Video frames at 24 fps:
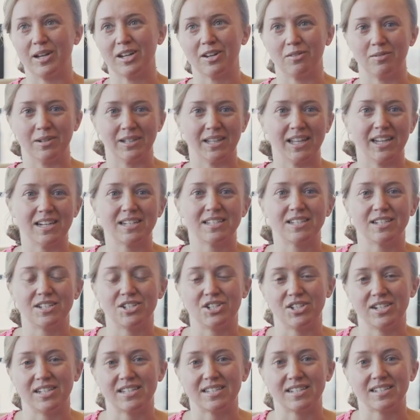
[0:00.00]
can relate to
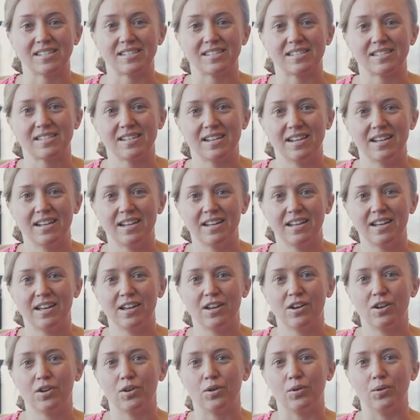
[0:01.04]
Jesus,
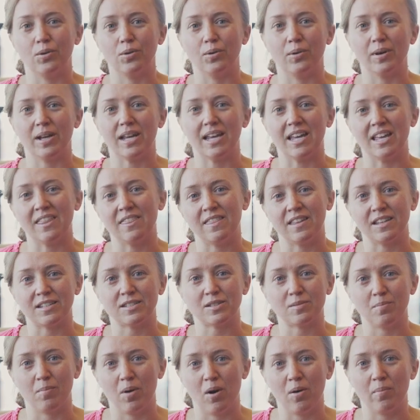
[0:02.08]
who in
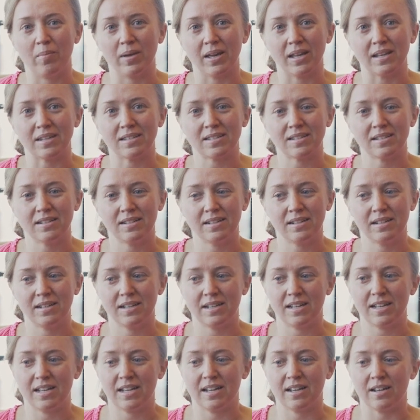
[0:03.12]
this moment
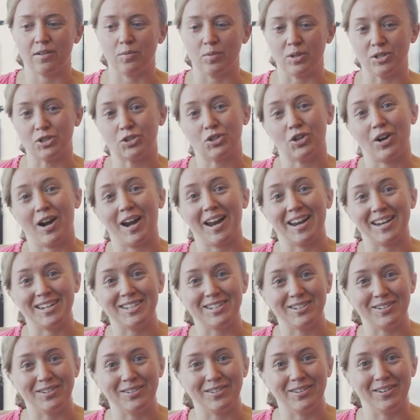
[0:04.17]
was trying
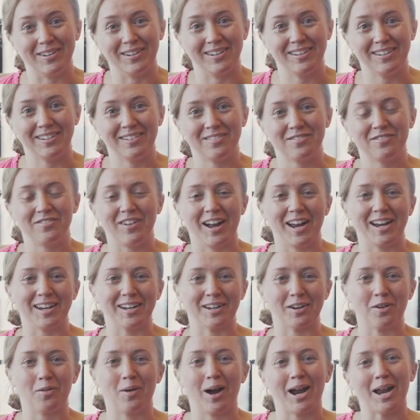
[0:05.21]
to find a
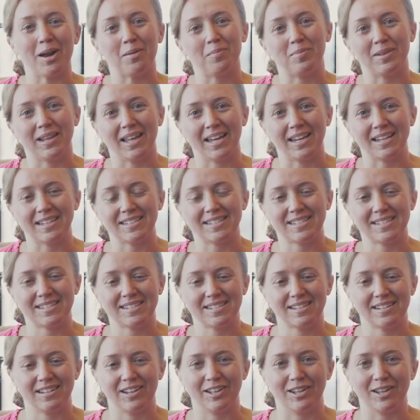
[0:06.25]
quiet
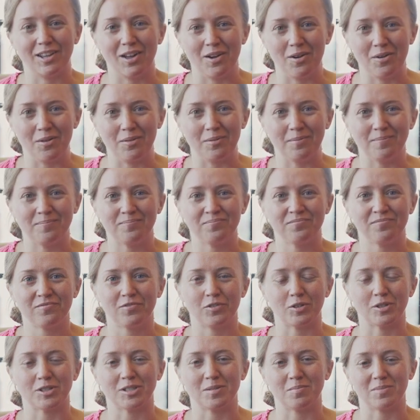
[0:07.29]
place alone
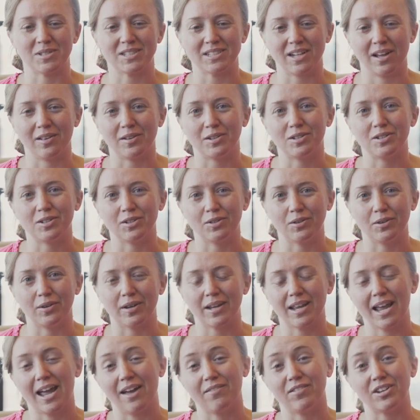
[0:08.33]
for some solitude,
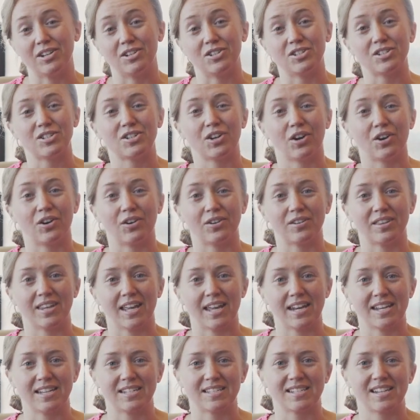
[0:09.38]
having just heard
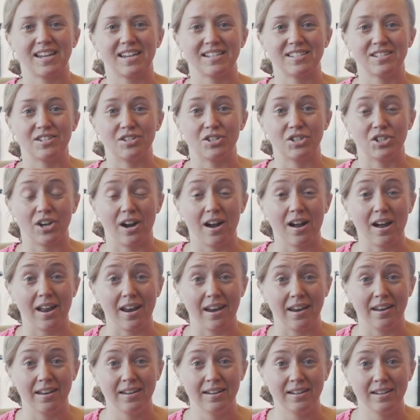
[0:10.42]
that his cousin
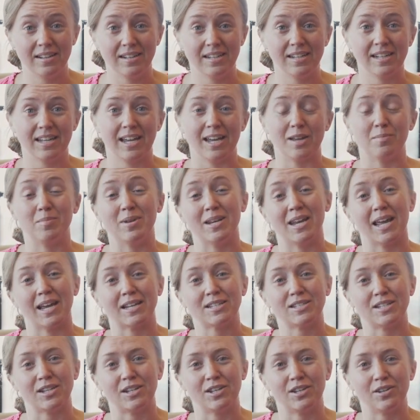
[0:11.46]
John had been
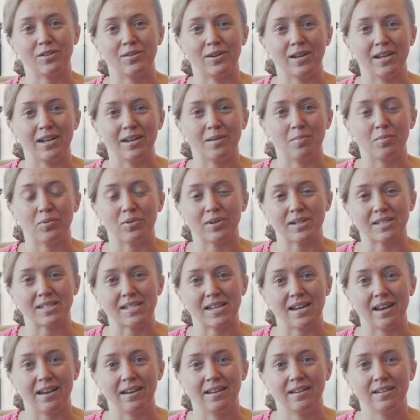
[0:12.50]
executed in
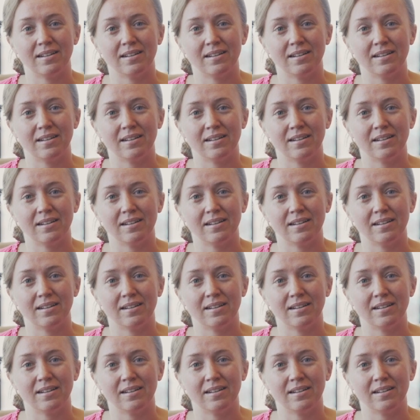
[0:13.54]
prison.